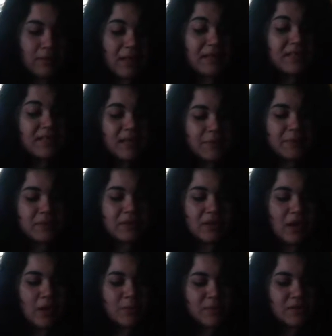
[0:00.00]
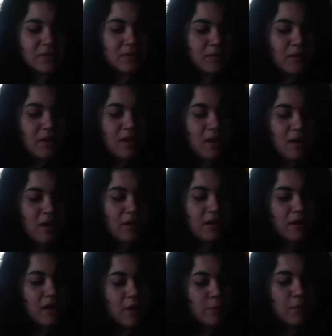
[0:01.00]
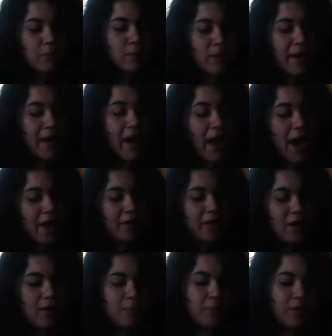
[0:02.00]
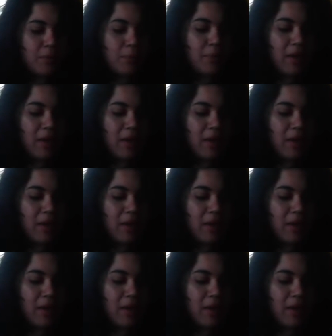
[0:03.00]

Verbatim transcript: lightsabers optional are epic, but how epic?